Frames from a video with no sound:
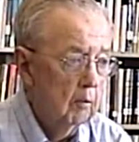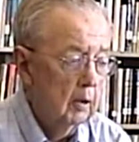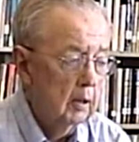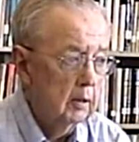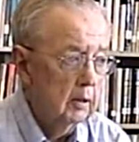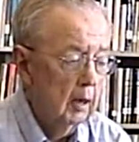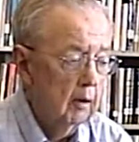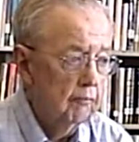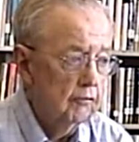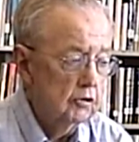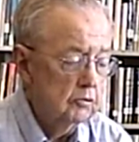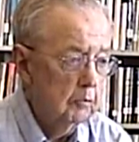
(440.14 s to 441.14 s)
Well, our
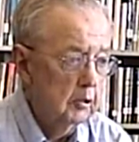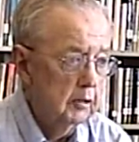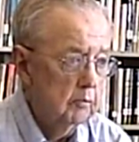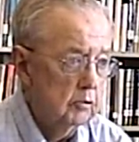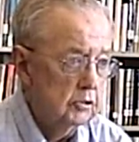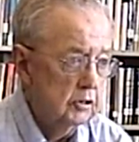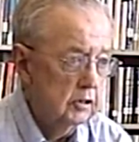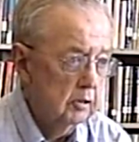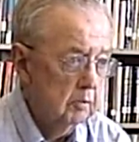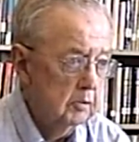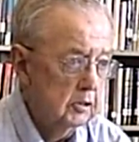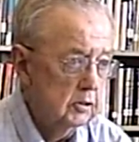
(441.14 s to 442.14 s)
first plane were
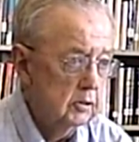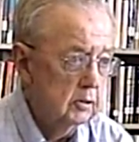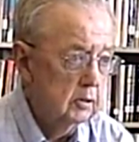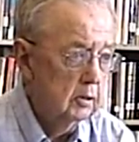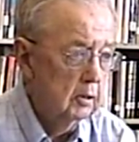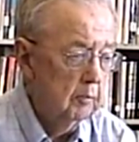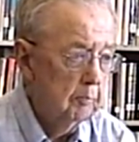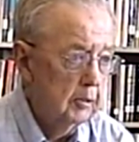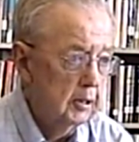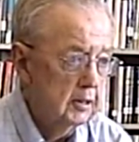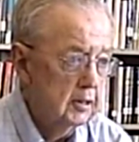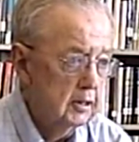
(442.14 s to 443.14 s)
Stearman's,
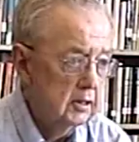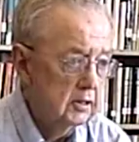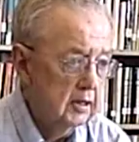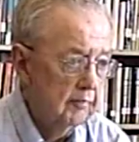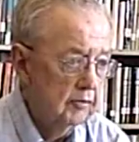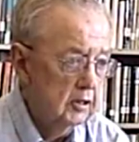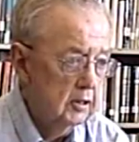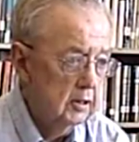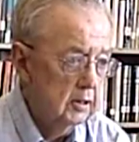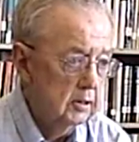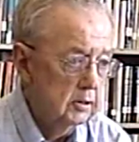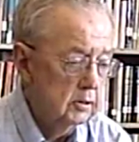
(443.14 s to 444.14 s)

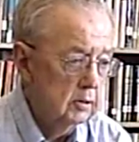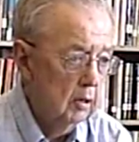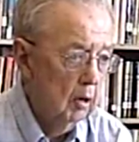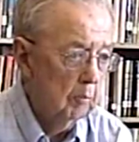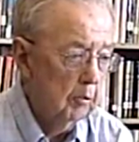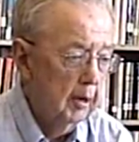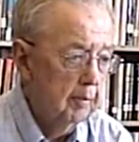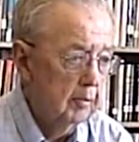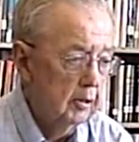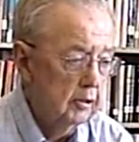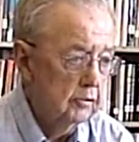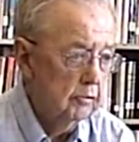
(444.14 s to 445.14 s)
PT-17s,
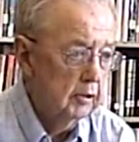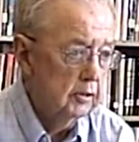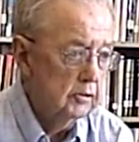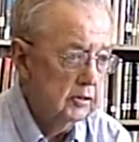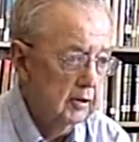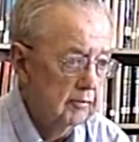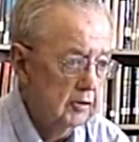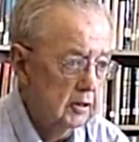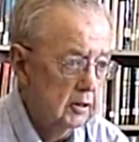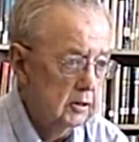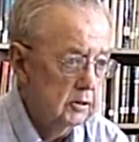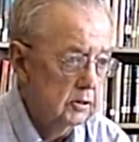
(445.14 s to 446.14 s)
primary trainer
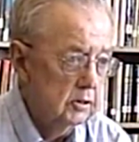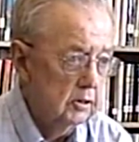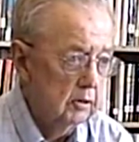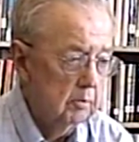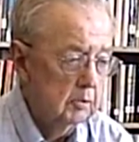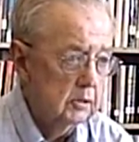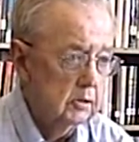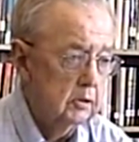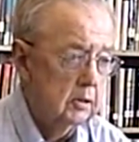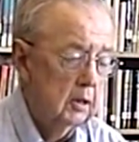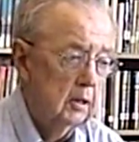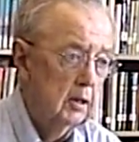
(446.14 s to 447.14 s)
17s, Stearman's.
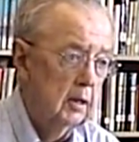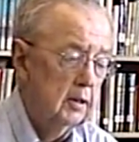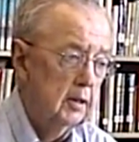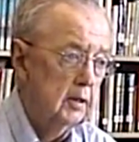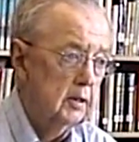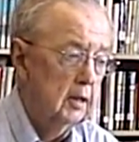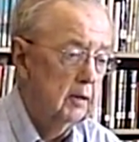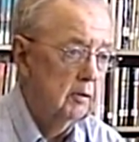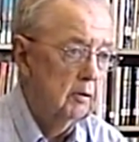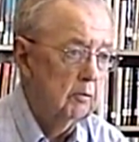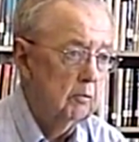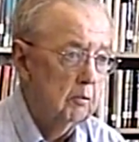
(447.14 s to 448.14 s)
At that time
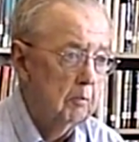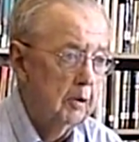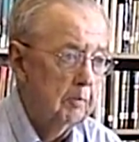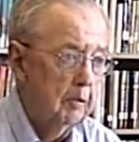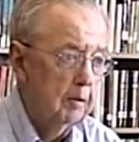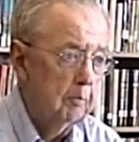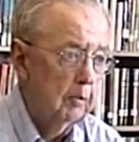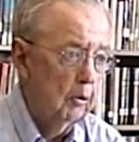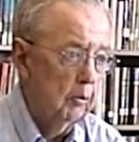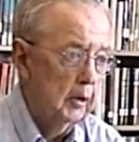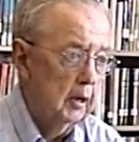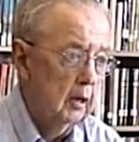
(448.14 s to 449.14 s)
they were made by
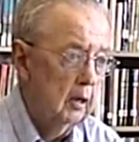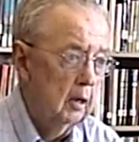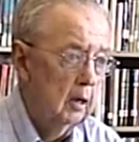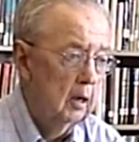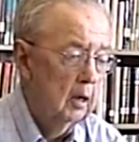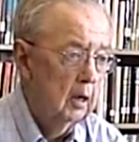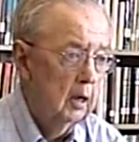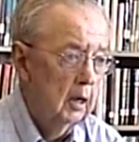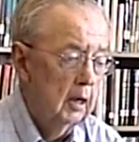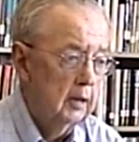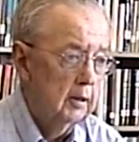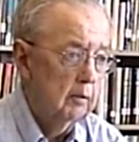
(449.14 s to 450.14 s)
Boeing,
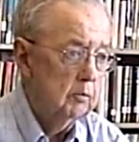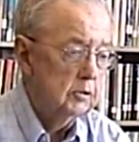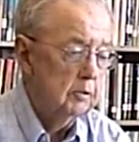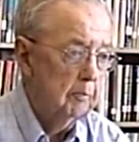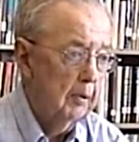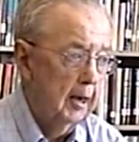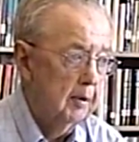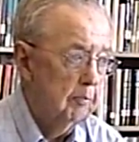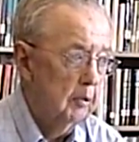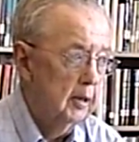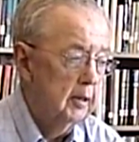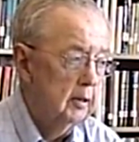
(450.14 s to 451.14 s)
and that was a
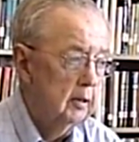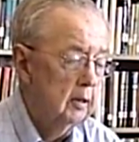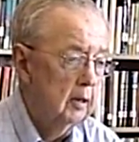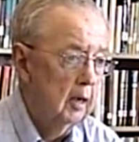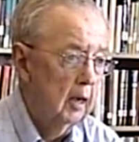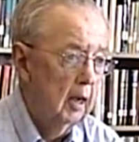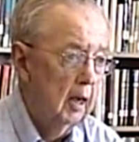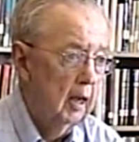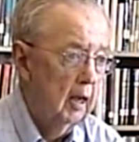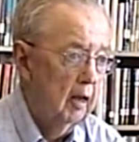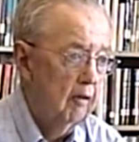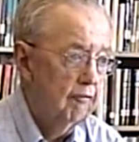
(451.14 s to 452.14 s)
biplane,
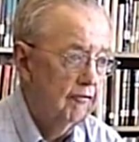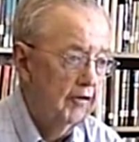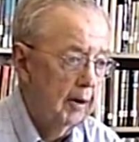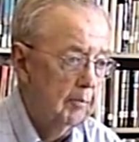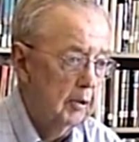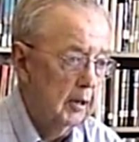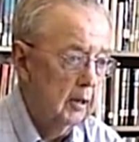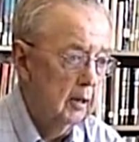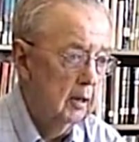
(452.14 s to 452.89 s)
a fabric